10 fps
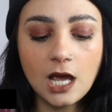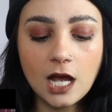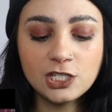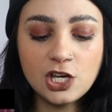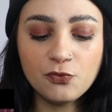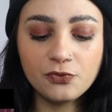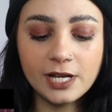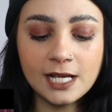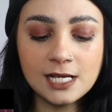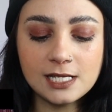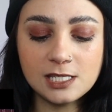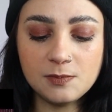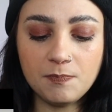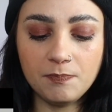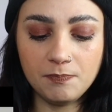Tachi
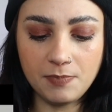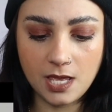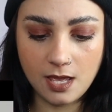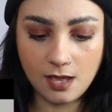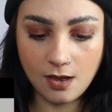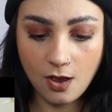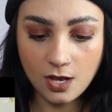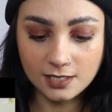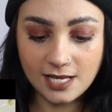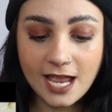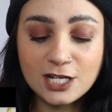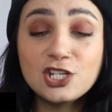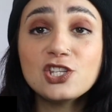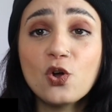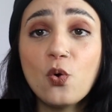Ringsby.
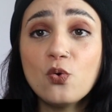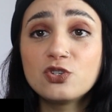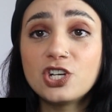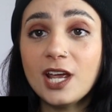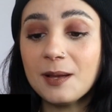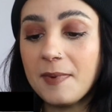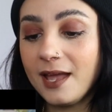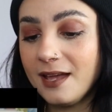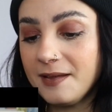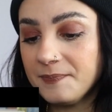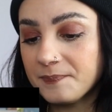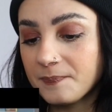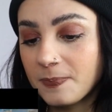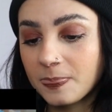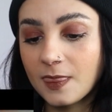Dang, she's a cool chick, man.